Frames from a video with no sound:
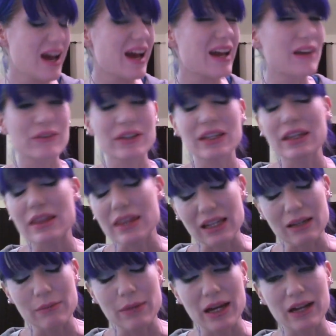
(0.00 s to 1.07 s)
I didn't really
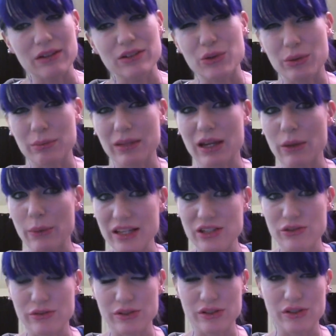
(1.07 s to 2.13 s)
think about, normally I wait
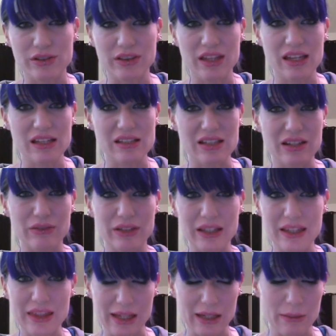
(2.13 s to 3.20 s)
to return things. I didn't
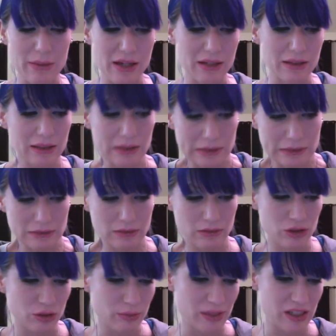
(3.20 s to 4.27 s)
really think about it
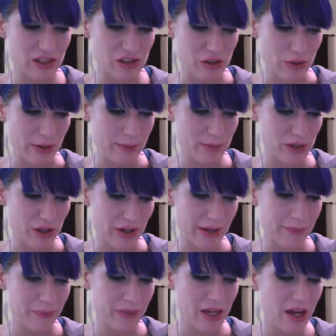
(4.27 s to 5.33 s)
too much, so I'm
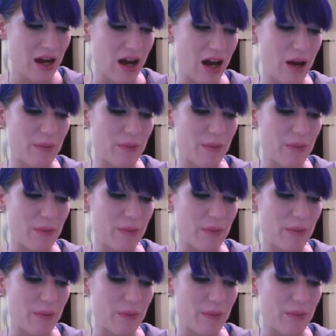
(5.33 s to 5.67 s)
sorry. The